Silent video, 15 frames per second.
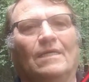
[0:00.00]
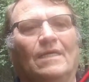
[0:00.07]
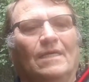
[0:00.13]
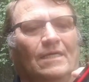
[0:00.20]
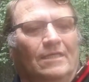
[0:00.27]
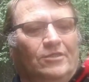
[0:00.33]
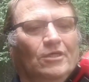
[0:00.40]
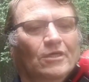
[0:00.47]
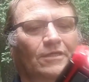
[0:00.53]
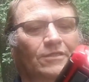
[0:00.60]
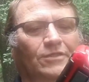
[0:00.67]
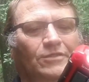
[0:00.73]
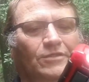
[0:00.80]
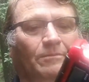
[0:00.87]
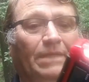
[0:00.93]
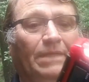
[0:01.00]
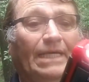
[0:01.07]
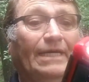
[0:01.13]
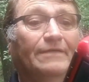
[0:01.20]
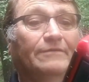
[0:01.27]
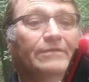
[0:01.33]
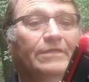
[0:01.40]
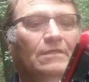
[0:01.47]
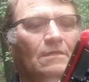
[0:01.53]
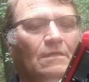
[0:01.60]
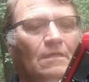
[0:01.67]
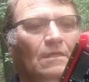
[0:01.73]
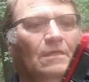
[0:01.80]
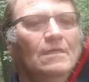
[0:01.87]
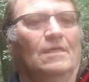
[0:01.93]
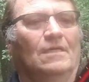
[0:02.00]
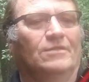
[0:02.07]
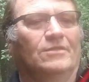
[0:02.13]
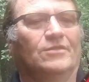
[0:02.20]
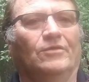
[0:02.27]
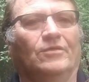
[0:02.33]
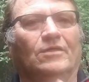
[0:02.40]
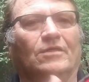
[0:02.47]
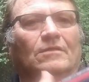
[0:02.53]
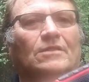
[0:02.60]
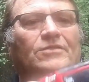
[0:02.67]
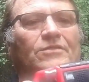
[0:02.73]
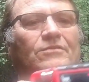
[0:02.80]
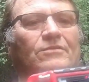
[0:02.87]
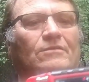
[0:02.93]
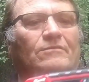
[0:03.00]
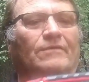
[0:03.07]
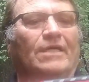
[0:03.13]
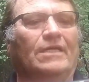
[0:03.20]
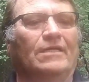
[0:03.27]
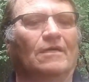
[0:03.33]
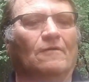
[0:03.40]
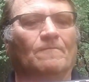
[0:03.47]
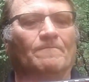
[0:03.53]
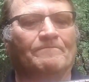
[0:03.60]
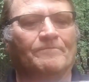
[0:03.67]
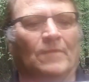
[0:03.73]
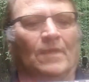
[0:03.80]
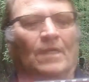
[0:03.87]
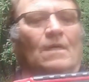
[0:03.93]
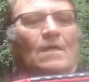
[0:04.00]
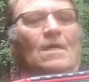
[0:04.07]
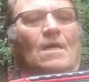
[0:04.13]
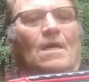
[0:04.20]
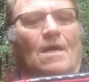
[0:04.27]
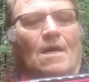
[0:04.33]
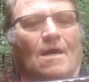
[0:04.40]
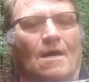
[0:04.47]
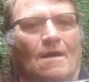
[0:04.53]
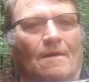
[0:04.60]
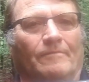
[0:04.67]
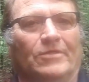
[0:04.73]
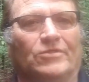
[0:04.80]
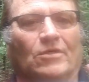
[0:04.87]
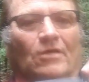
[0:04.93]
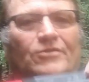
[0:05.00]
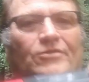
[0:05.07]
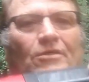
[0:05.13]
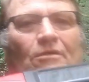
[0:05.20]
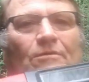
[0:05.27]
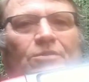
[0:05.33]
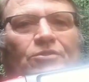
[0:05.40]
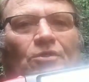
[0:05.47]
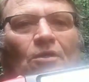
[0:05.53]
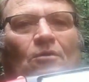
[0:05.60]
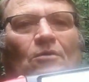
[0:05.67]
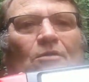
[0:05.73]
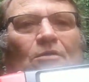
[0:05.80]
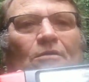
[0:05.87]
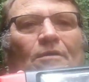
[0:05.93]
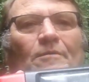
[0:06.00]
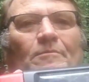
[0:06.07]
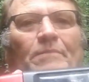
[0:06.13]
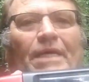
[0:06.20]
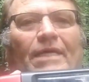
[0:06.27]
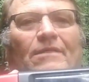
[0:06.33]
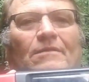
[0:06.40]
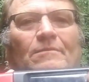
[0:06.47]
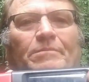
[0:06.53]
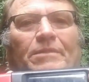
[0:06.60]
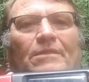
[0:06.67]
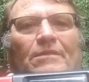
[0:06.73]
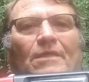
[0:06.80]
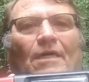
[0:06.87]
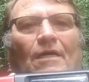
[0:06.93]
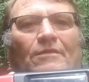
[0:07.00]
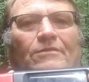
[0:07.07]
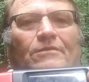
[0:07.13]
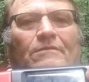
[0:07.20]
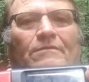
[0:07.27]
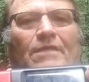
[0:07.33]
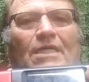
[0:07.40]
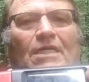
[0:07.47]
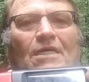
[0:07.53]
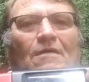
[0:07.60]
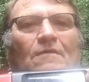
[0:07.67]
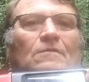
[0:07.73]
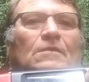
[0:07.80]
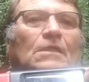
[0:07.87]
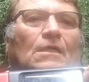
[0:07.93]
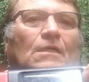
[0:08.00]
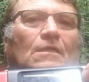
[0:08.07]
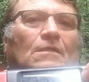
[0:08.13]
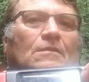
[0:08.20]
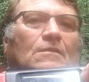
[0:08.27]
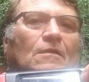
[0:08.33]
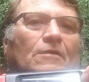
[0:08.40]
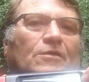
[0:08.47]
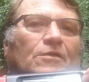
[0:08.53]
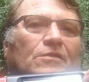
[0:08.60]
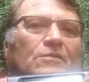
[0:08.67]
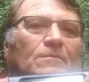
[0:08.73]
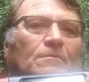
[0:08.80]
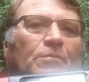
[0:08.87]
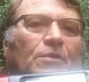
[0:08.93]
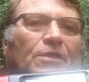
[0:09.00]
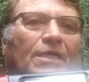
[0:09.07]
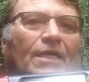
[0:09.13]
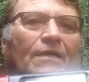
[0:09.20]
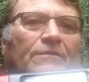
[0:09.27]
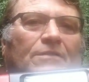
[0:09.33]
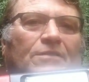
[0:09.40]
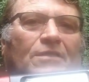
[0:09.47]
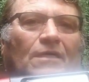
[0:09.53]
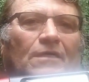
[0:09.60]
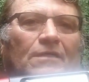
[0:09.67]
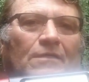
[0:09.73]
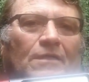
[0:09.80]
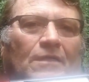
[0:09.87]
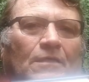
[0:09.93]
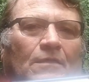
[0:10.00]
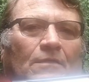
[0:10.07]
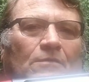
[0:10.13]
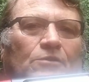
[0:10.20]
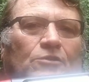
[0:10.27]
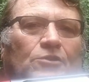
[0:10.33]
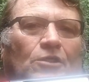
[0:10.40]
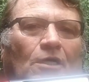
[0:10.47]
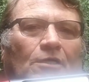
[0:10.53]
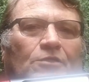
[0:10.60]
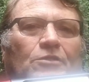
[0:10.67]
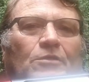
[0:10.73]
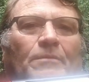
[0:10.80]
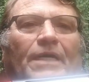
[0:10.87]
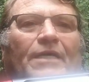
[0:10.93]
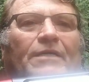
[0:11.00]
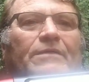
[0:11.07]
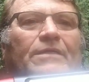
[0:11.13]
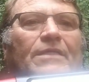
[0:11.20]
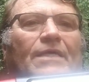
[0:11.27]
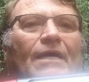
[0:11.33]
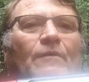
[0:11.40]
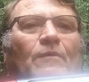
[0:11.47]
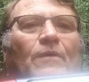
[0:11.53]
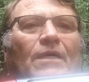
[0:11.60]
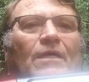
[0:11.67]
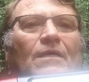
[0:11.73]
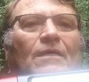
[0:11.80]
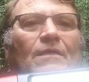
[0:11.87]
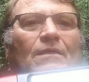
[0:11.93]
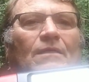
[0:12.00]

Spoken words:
and it charges the battery, so you can listen to the radio. There's also a solar panel built onto the radio, so you can put it out in the sun and charge the battery that way.